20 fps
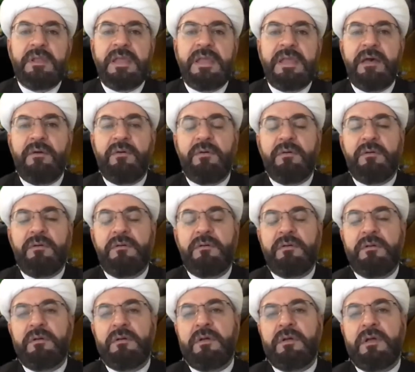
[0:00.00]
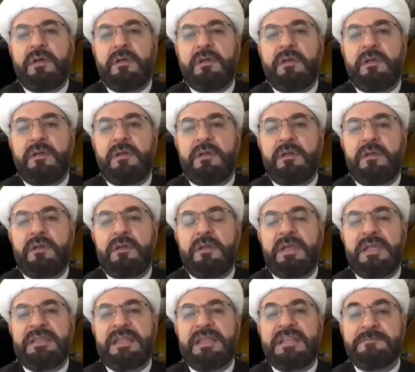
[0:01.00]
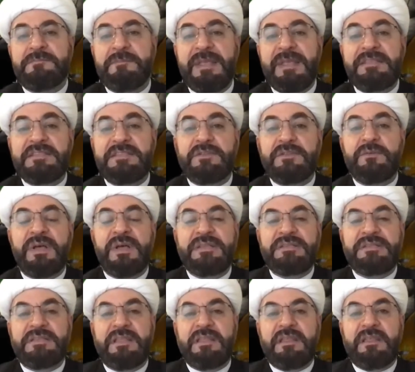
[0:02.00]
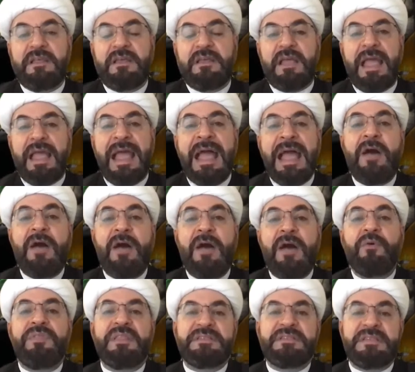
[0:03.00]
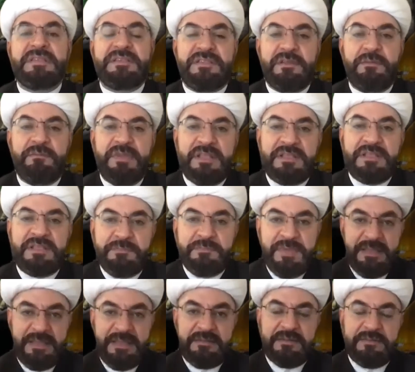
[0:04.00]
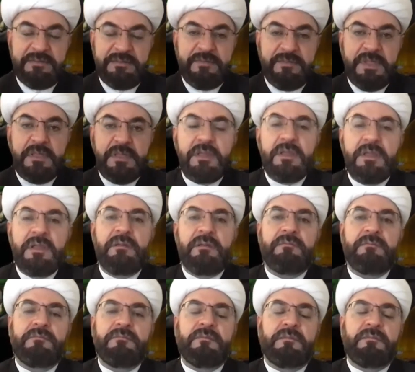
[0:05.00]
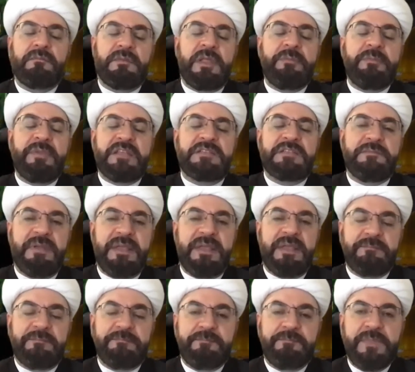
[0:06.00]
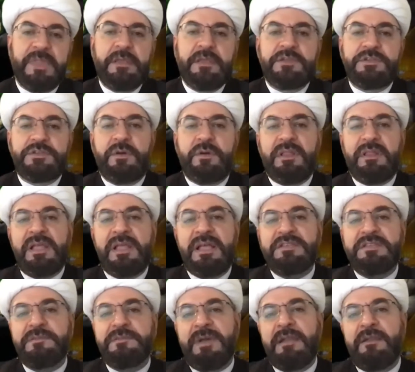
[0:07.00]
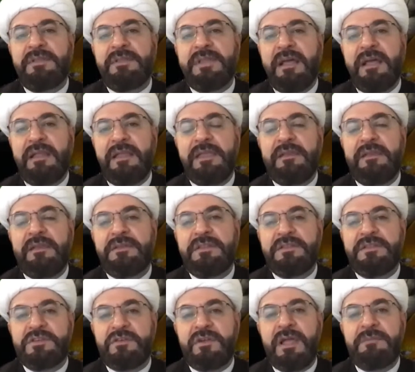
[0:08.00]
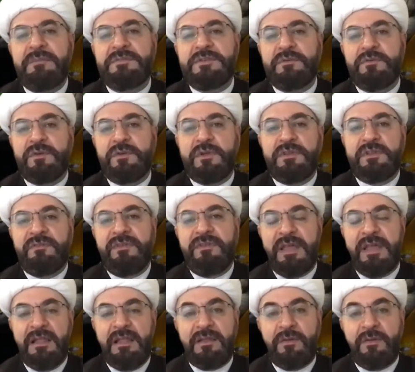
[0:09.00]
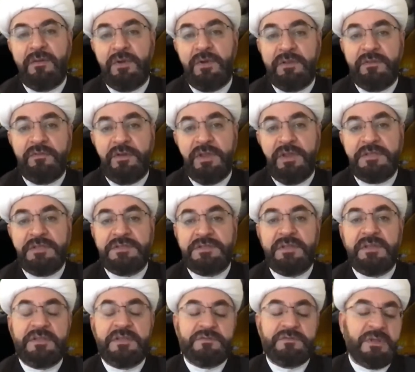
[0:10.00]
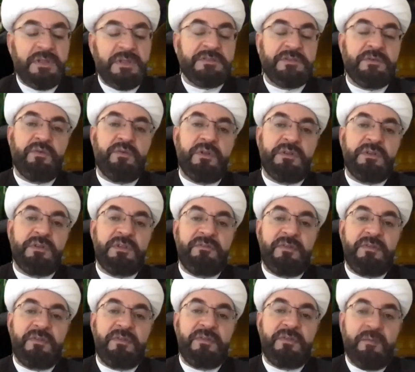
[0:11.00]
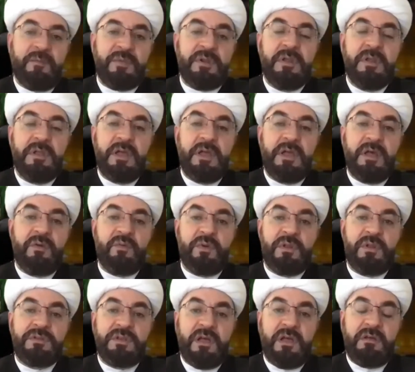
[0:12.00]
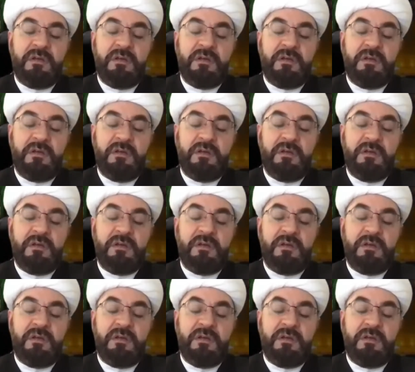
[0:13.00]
Now, it explains to us how the system is made. Let me explain. So Allah subhanahu wa ta'ala here describes the world of khalq, the world of creation, as well as the world of a world